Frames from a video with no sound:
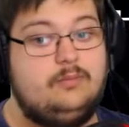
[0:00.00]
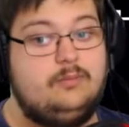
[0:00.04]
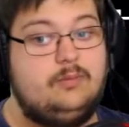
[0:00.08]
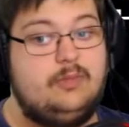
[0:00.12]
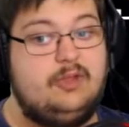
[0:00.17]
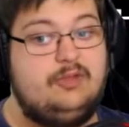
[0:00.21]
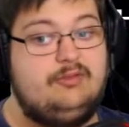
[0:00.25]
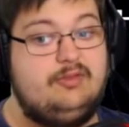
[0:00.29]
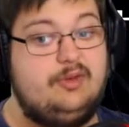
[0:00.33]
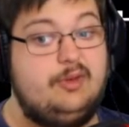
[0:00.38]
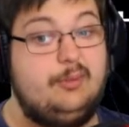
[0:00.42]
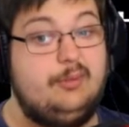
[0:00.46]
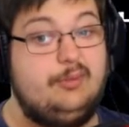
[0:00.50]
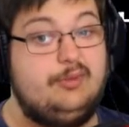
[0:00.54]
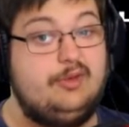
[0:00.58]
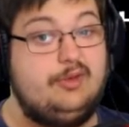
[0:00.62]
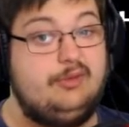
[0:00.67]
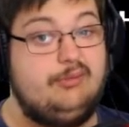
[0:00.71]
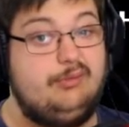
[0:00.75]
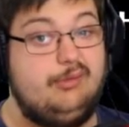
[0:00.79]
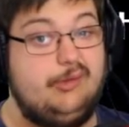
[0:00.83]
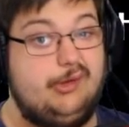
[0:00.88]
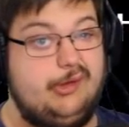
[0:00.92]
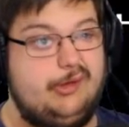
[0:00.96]
My family's
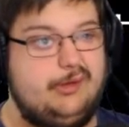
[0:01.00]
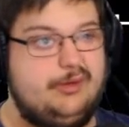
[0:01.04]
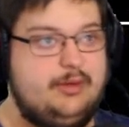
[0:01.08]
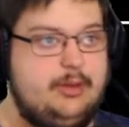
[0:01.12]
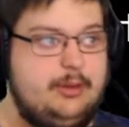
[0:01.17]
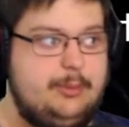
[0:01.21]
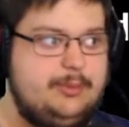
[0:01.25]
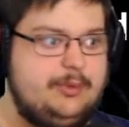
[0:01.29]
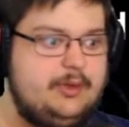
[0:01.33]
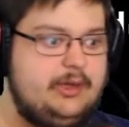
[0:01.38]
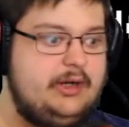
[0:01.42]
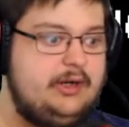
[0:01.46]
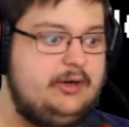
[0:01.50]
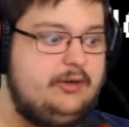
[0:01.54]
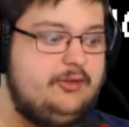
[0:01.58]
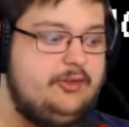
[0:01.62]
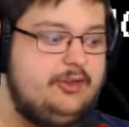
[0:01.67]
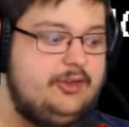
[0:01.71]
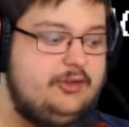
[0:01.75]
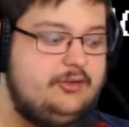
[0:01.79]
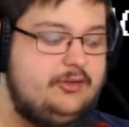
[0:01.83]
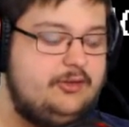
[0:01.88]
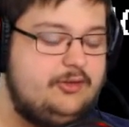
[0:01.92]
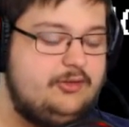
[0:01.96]
not fully asleep yet. I don't
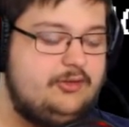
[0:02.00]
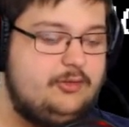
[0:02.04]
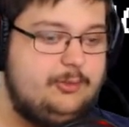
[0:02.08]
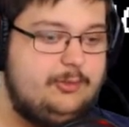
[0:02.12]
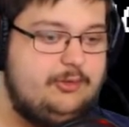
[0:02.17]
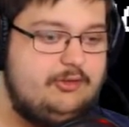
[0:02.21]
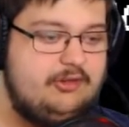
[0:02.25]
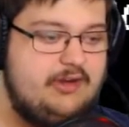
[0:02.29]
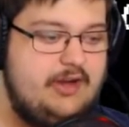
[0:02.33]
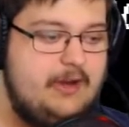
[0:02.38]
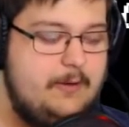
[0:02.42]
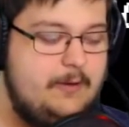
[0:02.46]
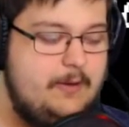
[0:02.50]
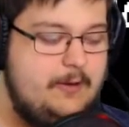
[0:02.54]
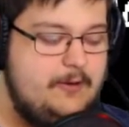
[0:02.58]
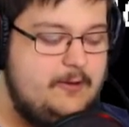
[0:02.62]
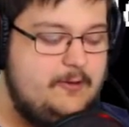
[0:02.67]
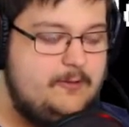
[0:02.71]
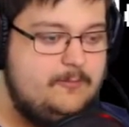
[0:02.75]
think so. Should be great.